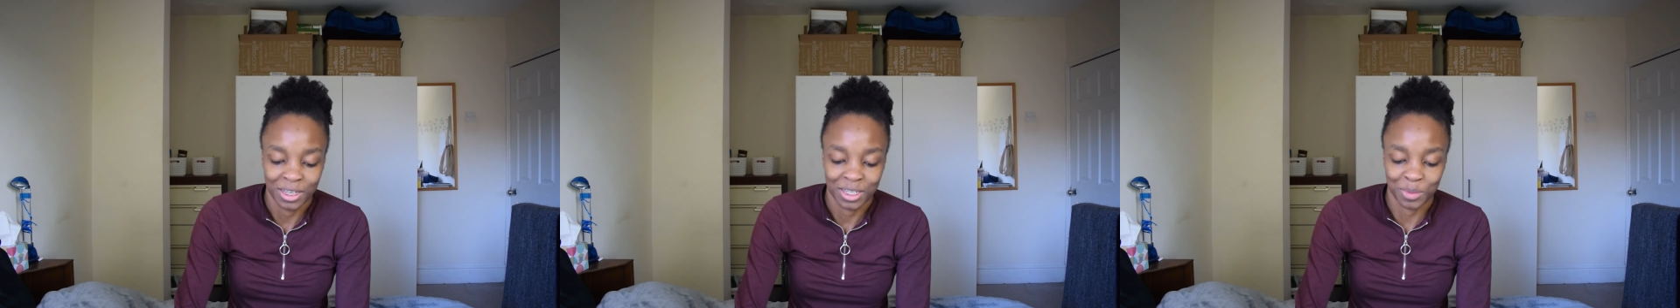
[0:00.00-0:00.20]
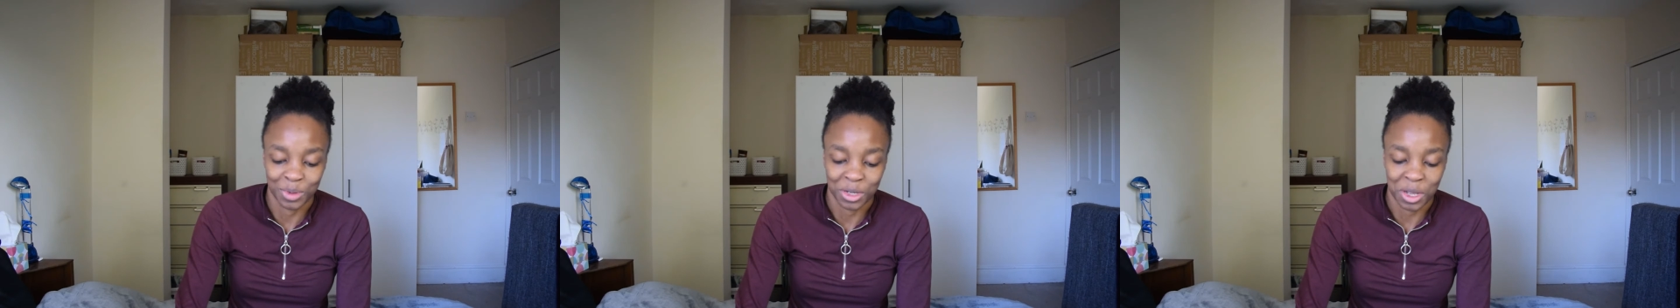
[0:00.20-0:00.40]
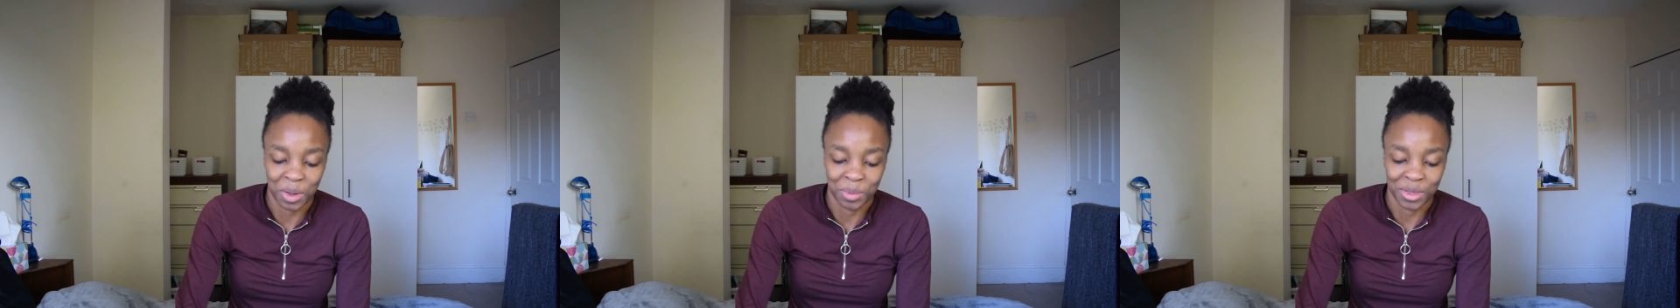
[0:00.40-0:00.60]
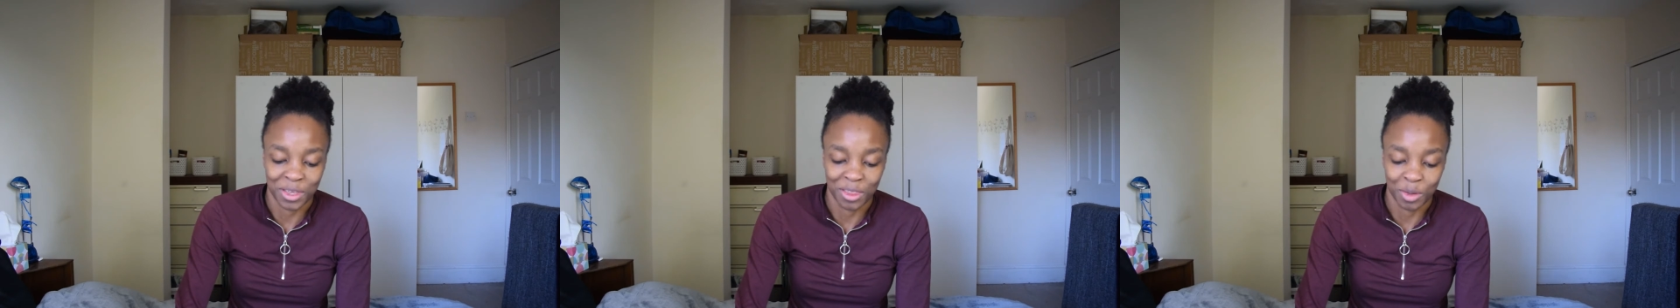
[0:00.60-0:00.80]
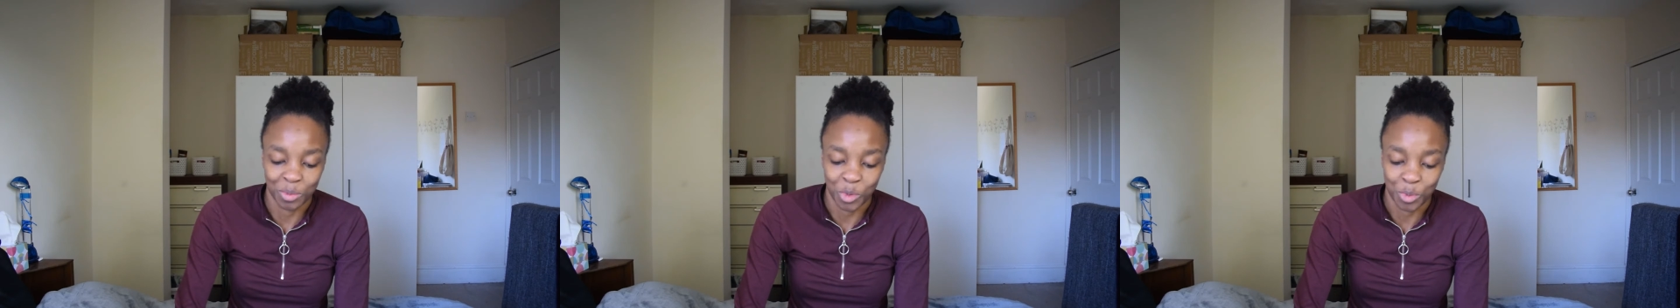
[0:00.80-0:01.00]
to become
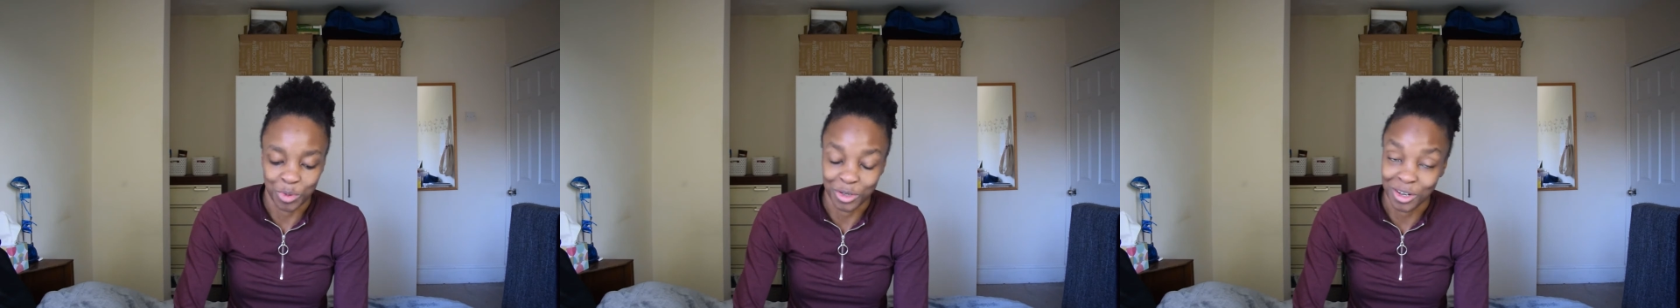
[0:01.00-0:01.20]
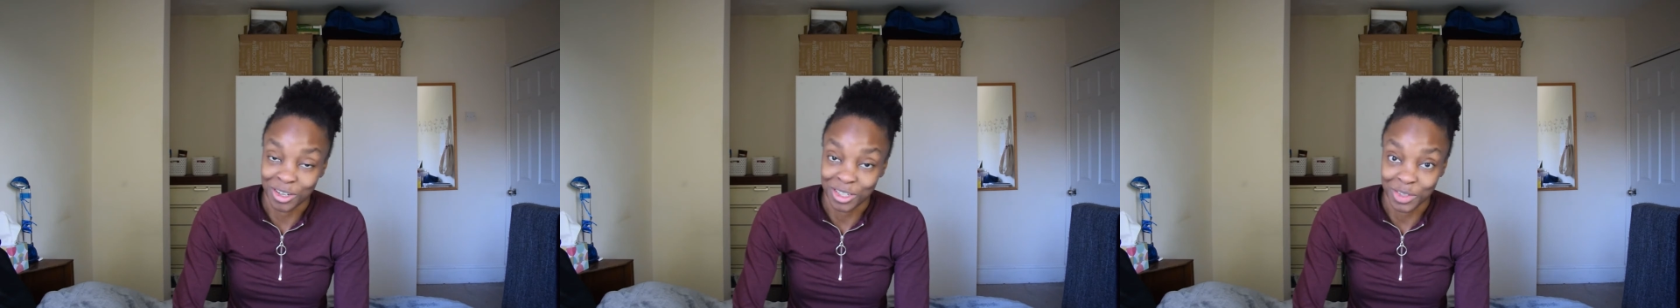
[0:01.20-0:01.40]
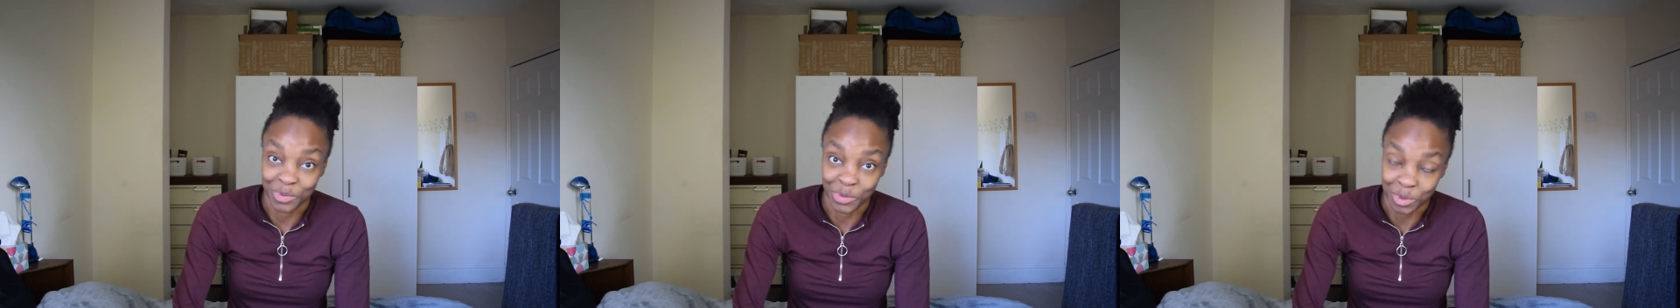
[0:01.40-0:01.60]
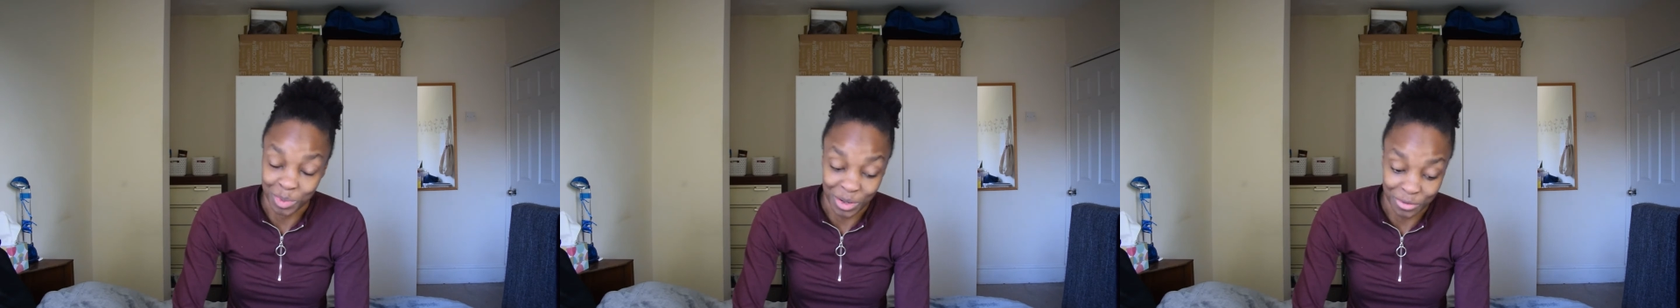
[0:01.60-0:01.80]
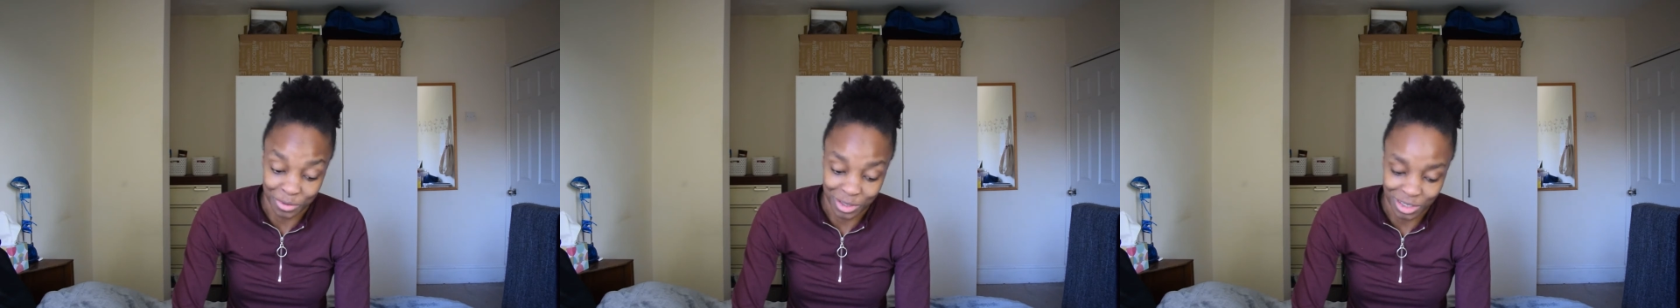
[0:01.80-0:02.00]
even more productive with
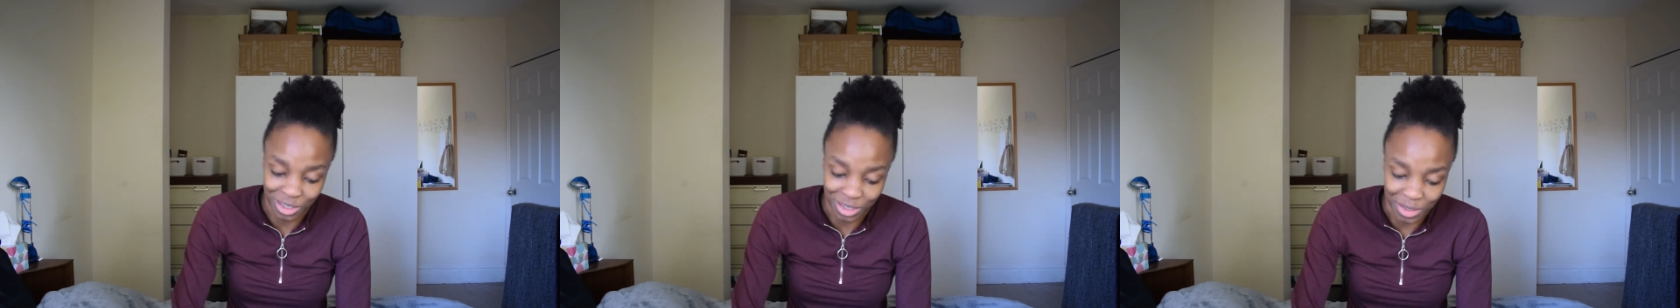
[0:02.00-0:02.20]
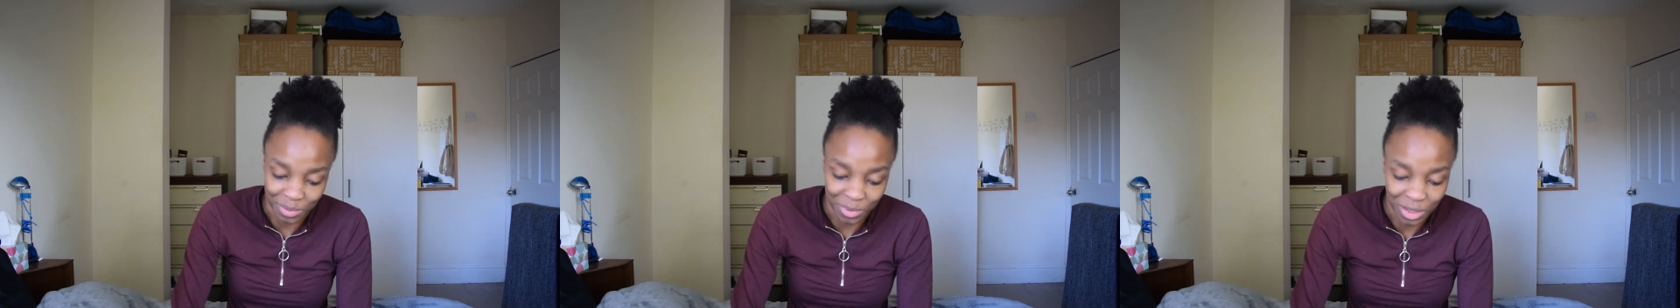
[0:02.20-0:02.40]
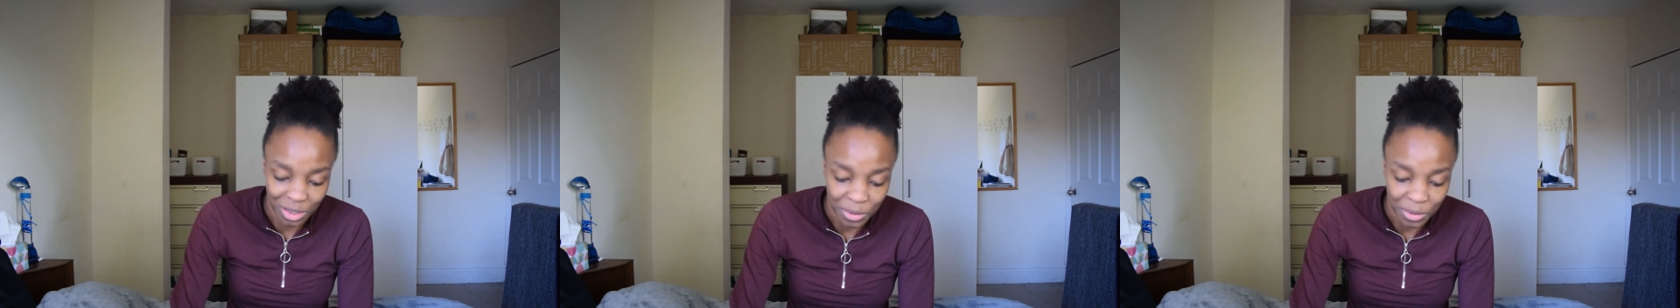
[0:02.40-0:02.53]
my free time.